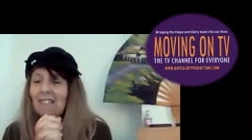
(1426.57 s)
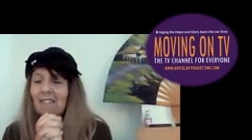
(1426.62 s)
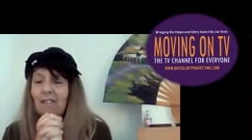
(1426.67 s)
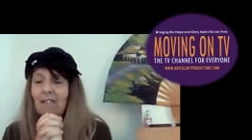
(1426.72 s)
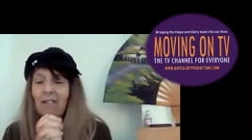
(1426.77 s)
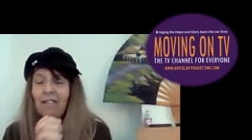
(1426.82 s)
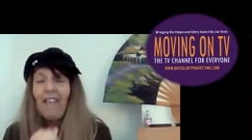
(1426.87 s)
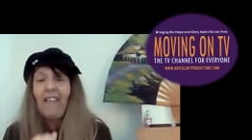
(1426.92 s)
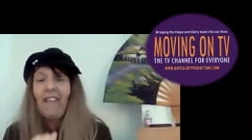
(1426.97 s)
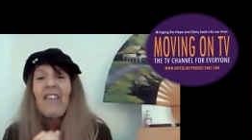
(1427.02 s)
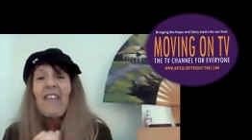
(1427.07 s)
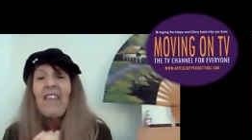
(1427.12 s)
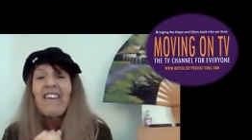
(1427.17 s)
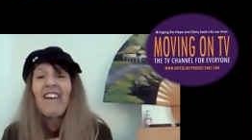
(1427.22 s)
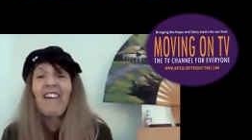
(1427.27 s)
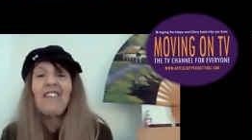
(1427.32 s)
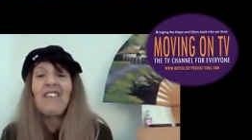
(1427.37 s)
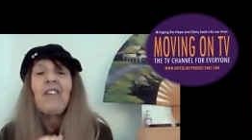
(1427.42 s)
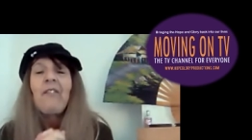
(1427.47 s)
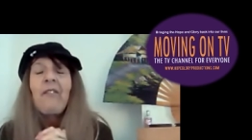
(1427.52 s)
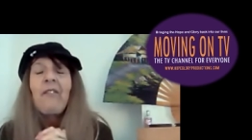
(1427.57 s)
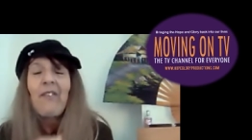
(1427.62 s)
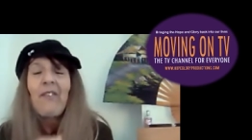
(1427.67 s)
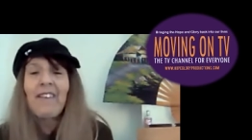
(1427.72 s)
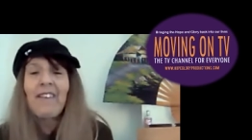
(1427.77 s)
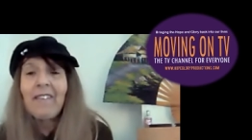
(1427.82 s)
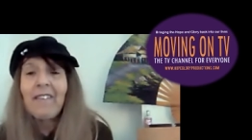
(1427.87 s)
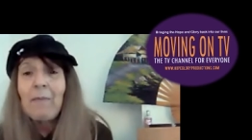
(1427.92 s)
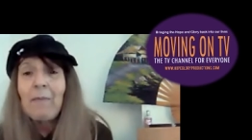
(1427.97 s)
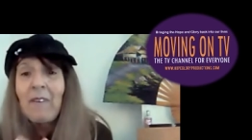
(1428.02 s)
who said they cannot
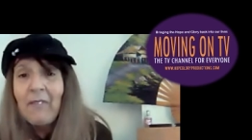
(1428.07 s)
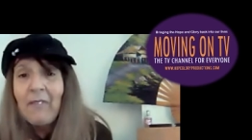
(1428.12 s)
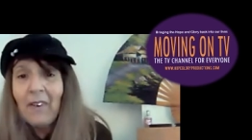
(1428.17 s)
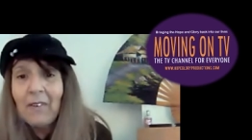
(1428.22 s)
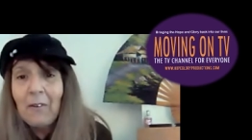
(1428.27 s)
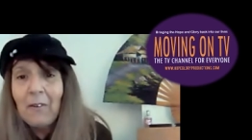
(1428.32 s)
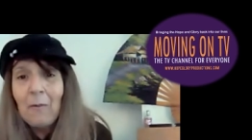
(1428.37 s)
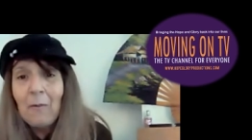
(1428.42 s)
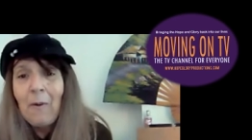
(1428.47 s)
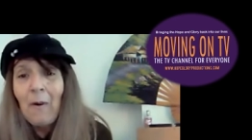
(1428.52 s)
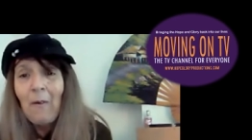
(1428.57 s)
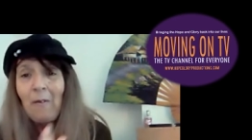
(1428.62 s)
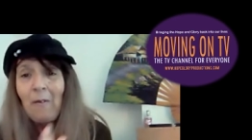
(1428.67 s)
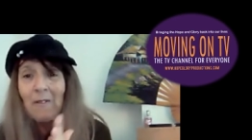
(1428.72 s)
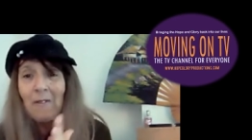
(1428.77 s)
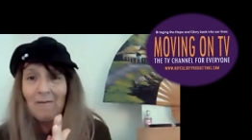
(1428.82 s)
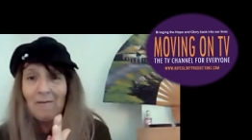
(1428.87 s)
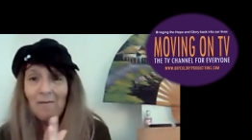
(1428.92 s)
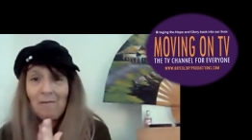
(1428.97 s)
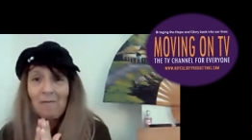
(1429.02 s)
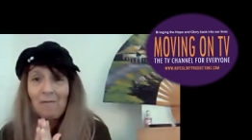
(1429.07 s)
face me vulnerable.